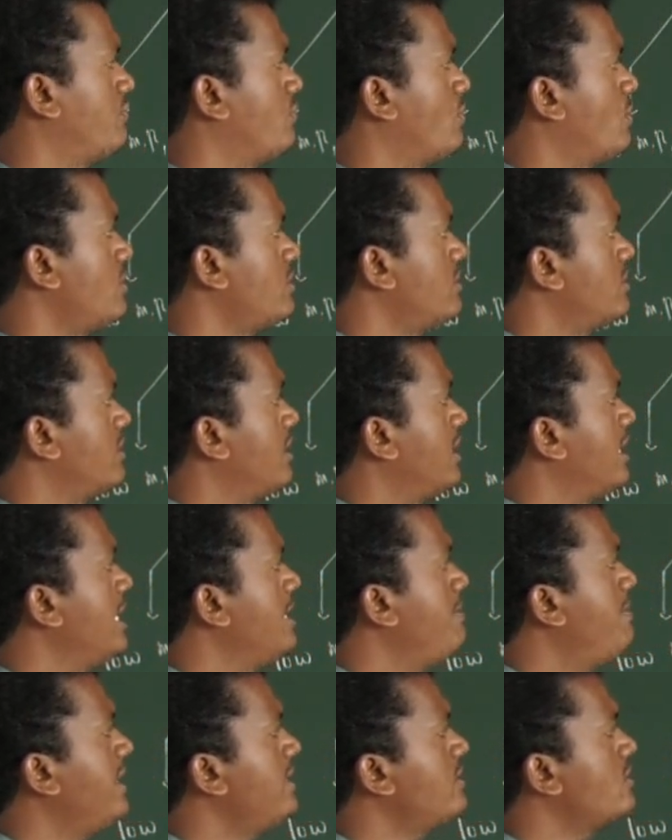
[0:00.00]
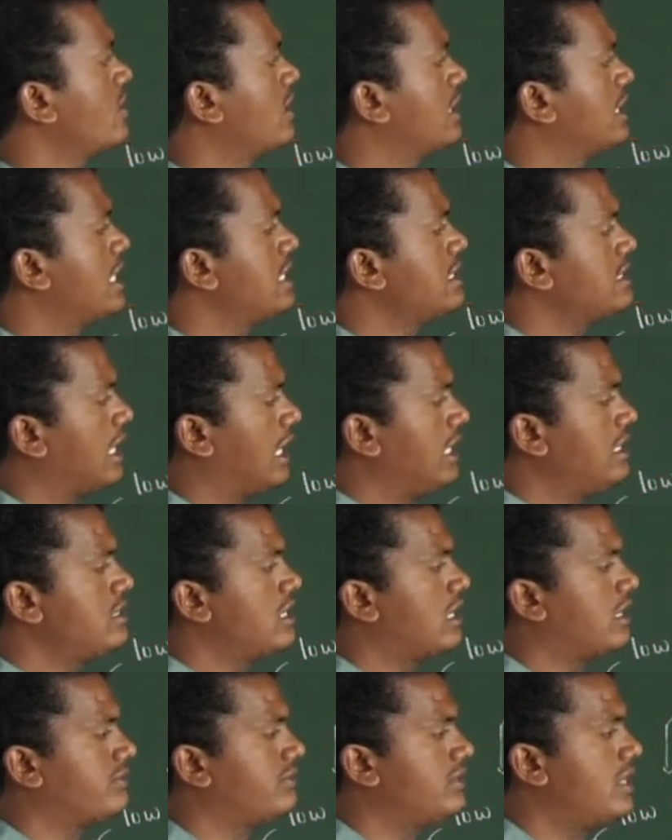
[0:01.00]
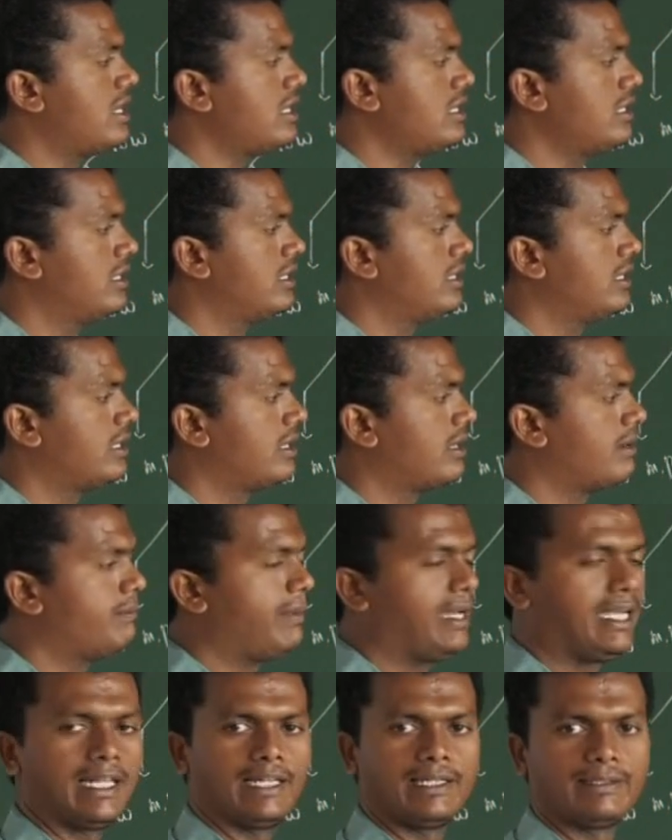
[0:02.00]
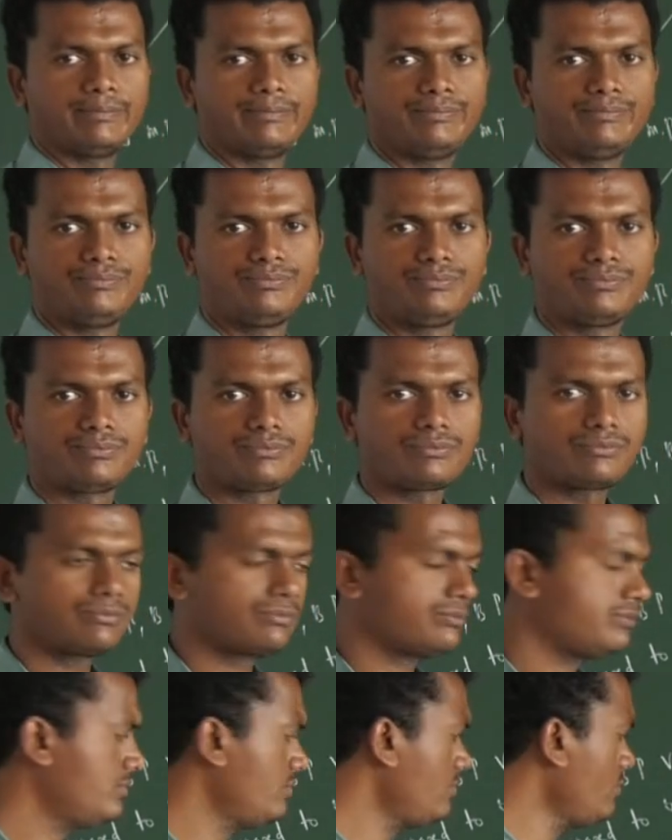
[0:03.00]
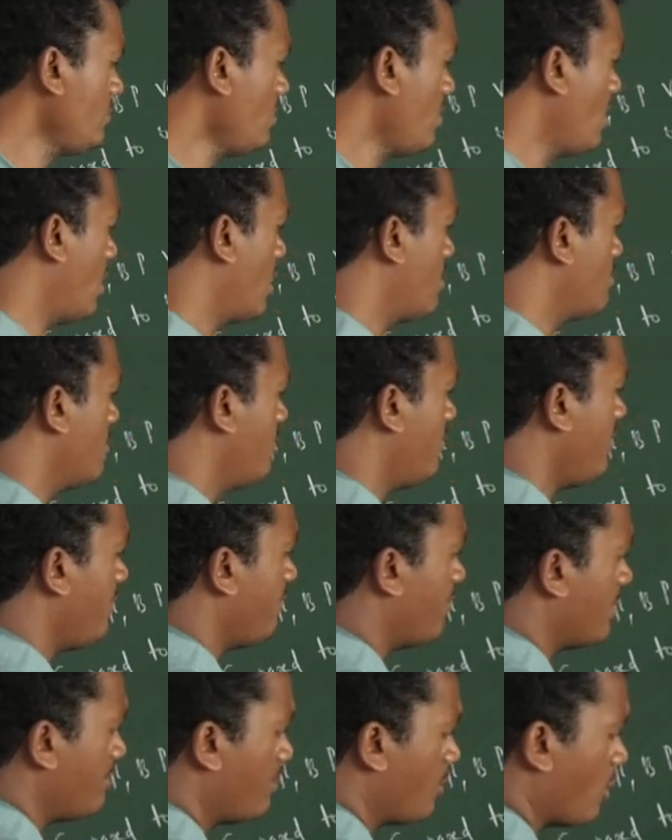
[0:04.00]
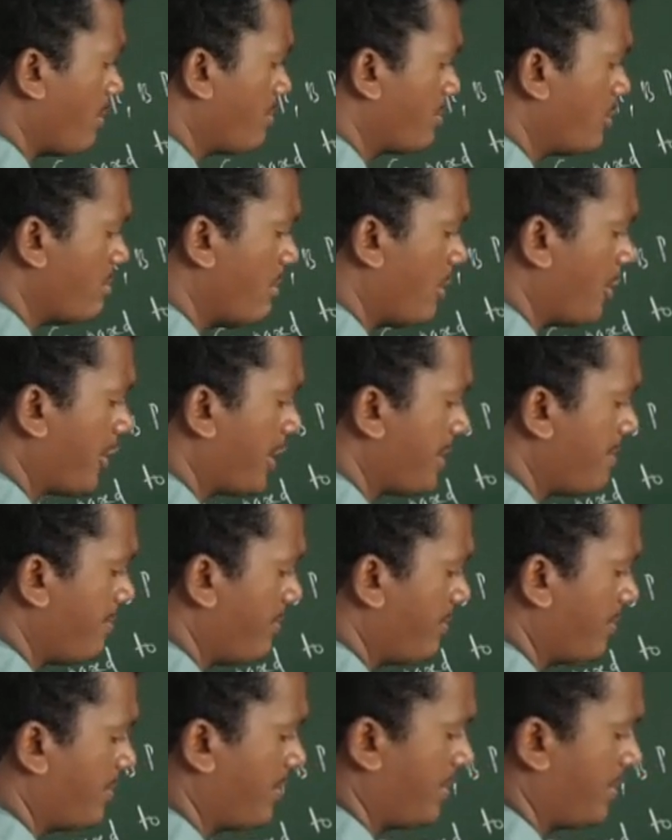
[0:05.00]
force depends on the size of the metal. On moving from top to bottom,